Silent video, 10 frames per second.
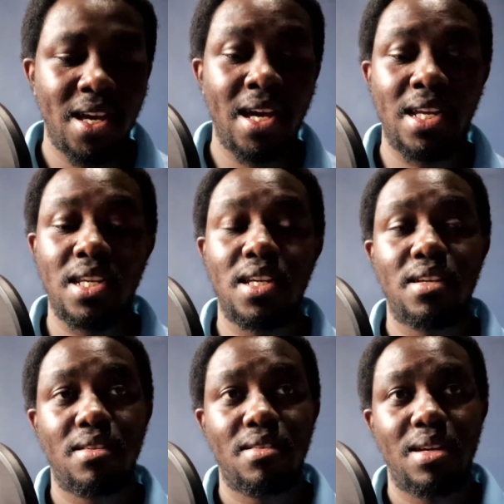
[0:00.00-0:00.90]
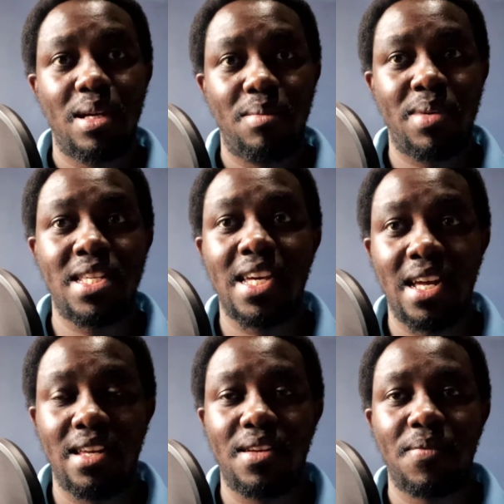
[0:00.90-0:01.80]
And
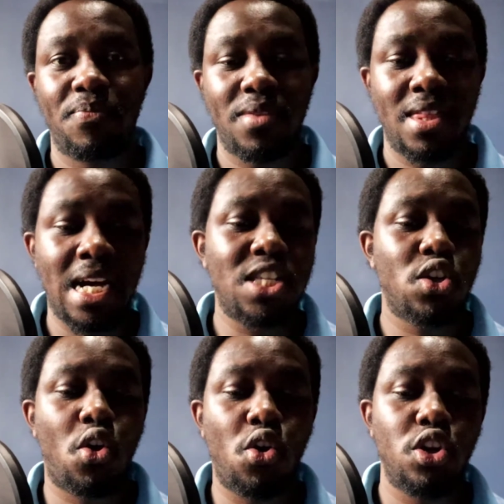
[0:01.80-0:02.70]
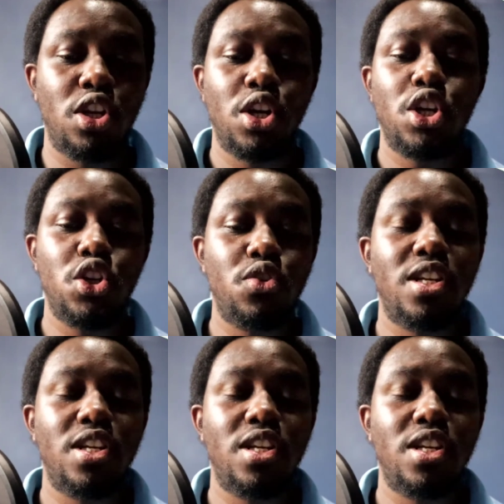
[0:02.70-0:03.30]
basically, that's all you